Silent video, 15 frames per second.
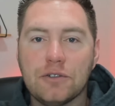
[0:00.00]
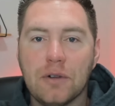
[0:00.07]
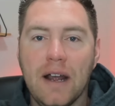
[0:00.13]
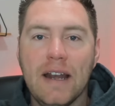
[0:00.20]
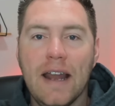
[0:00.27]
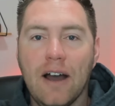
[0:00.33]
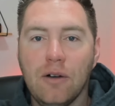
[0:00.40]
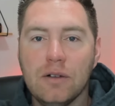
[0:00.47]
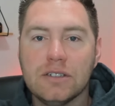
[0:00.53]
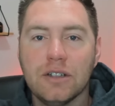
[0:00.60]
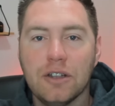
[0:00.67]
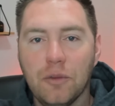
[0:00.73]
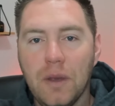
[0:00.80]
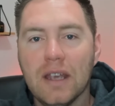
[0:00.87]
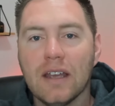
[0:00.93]
right now, is
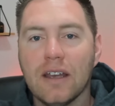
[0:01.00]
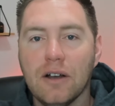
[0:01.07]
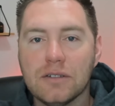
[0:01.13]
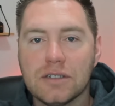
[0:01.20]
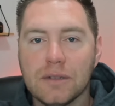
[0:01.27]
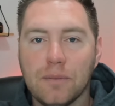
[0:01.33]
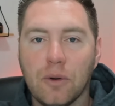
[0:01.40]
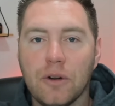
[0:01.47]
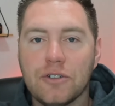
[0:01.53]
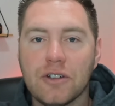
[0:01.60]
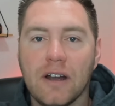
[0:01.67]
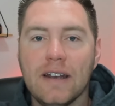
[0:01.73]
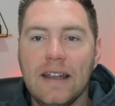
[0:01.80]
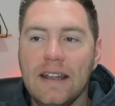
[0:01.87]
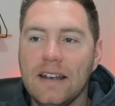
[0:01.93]
so that we can go support
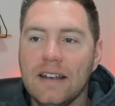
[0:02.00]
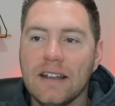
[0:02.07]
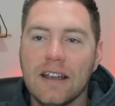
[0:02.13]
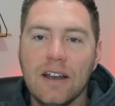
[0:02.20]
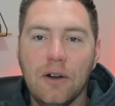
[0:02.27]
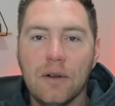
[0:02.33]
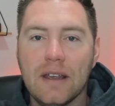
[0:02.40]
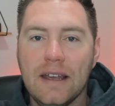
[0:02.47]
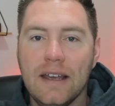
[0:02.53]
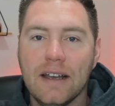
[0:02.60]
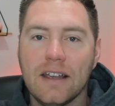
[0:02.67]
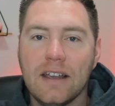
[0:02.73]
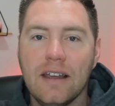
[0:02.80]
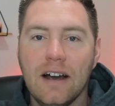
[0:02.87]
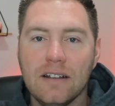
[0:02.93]
John Deaton to go
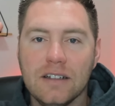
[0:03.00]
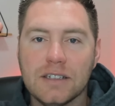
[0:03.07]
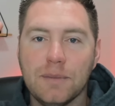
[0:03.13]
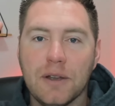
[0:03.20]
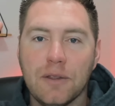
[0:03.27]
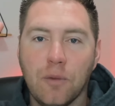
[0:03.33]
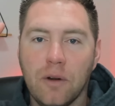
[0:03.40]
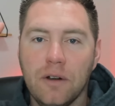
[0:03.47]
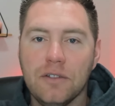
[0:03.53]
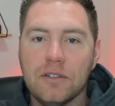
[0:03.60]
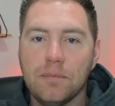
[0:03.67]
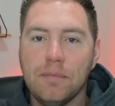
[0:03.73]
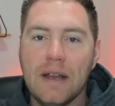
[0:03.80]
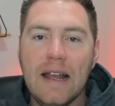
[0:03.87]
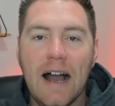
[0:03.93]
kick Elizabeth
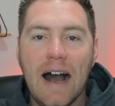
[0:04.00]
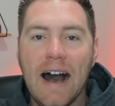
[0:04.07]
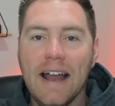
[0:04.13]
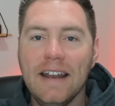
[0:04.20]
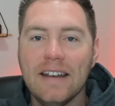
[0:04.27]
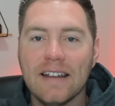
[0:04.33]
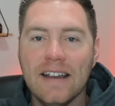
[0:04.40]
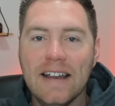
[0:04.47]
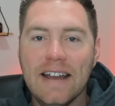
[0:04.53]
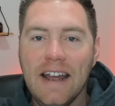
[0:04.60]
Warren's behind